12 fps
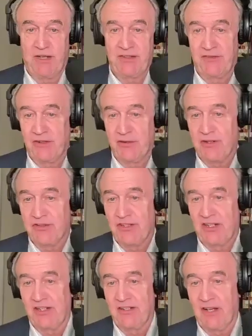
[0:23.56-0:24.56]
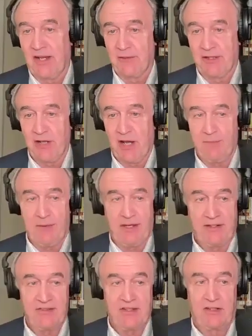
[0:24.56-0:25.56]
a mix of interesting and timely
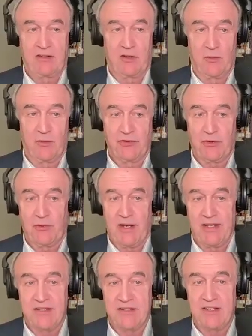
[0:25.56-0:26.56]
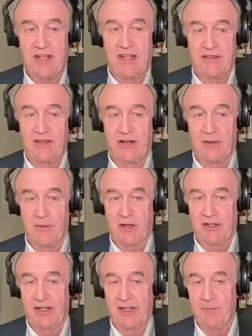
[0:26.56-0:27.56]
topics: global trends and their
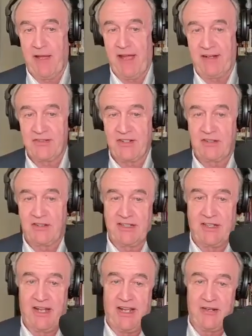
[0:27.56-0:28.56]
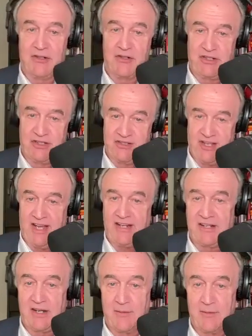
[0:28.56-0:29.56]
market impacts, clean energy's
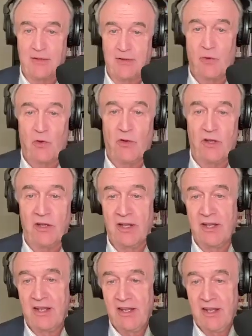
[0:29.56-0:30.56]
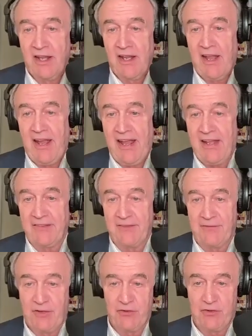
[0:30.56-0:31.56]
economic role,
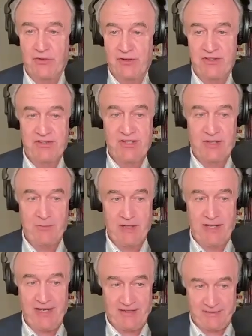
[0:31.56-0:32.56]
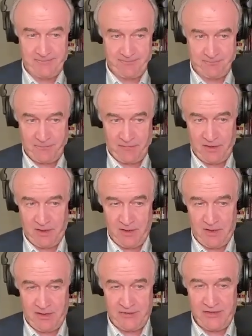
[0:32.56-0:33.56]
and the future of estate planning.
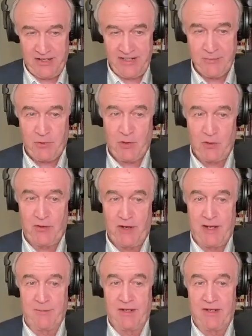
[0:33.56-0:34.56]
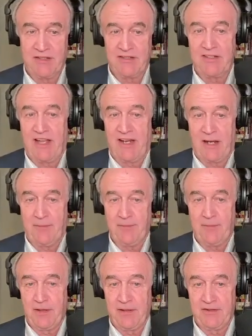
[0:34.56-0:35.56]
Now, tonight's program is set
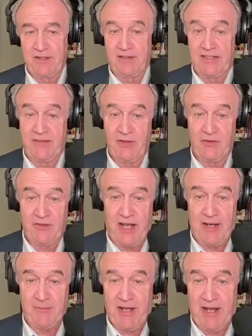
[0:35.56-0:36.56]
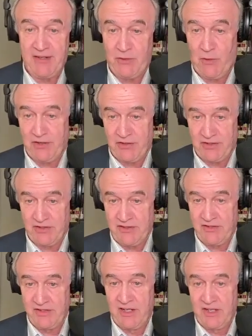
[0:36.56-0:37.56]
up to leave you time to ask
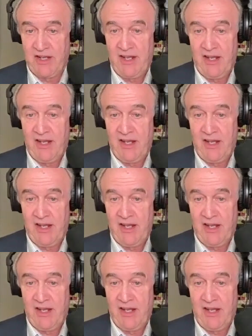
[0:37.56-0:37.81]
questions.